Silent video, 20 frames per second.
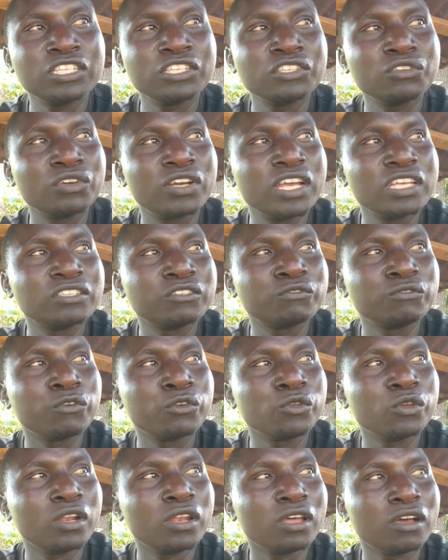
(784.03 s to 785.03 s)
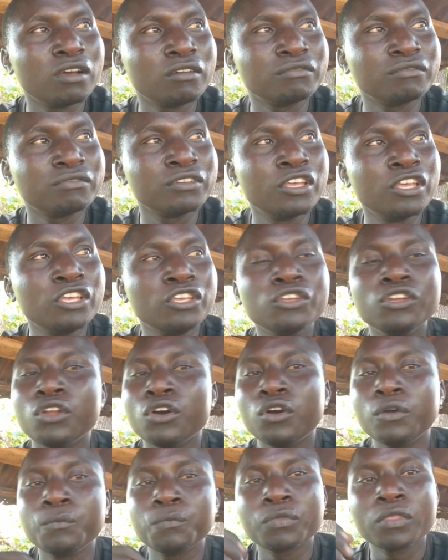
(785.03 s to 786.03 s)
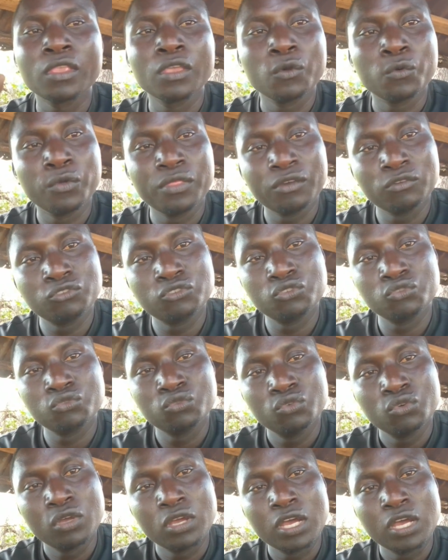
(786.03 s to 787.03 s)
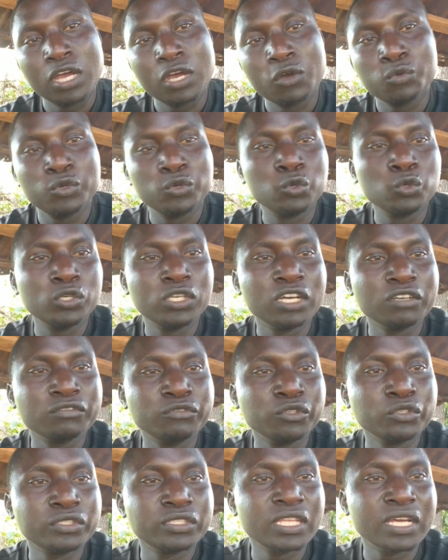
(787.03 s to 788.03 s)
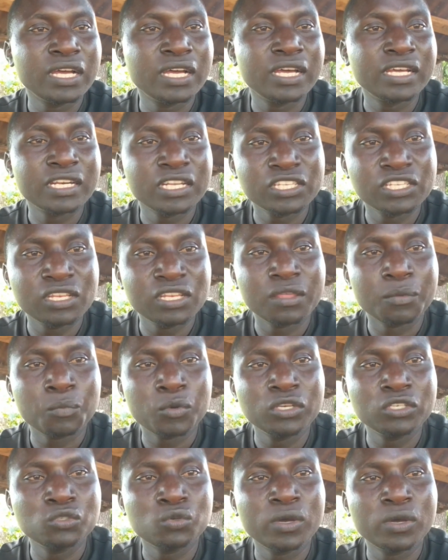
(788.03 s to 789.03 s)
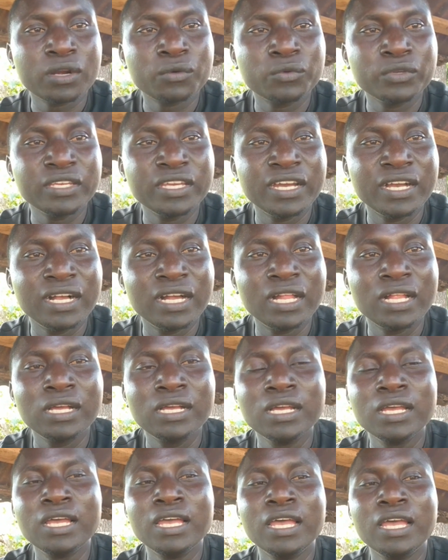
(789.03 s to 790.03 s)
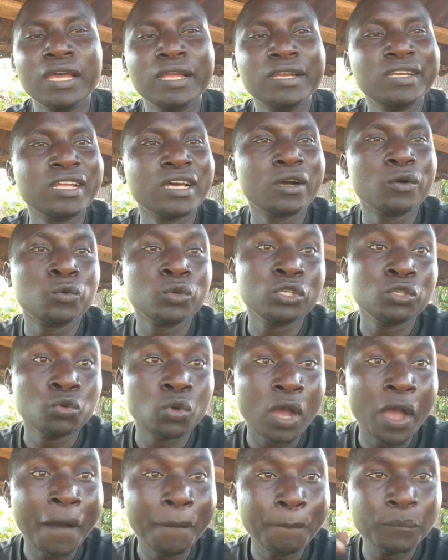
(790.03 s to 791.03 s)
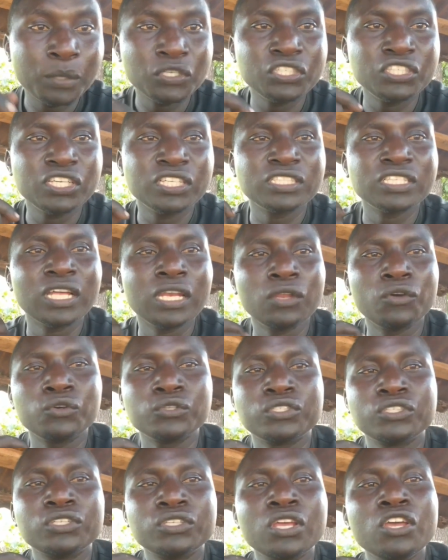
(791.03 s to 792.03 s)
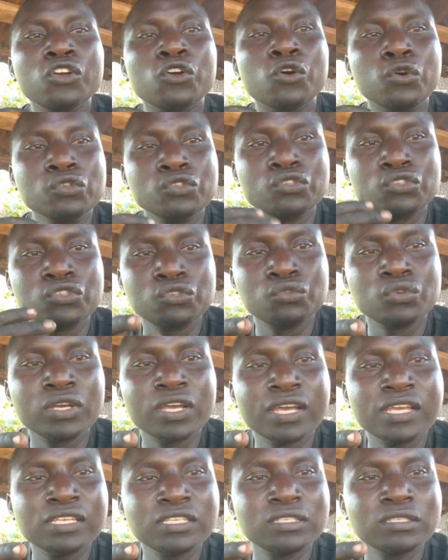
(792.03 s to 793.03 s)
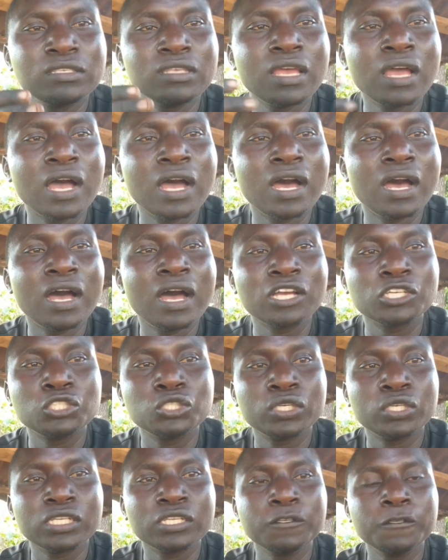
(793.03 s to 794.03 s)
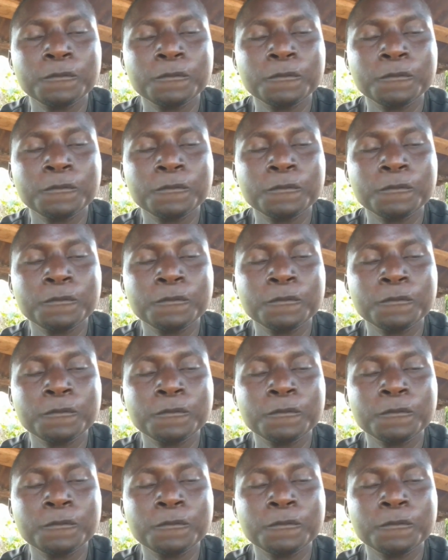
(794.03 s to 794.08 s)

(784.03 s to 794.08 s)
you guys for your love. You know, without you, we could have not reached the point where we are. And we do appreciate a lot, because you guys, actually,